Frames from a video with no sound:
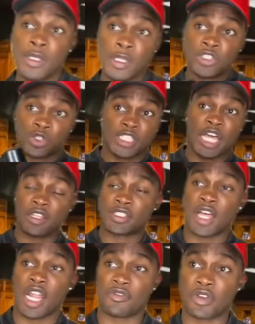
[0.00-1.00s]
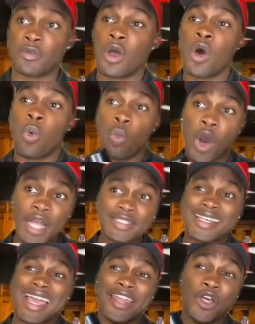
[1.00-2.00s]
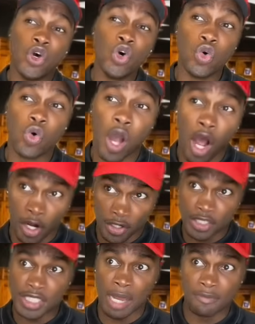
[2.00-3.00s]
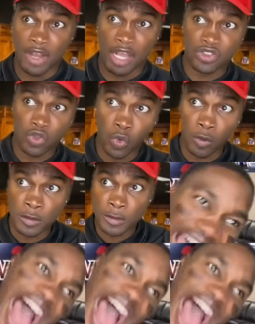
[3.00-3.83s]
So tell us, Donovan, what and who are your top five schools?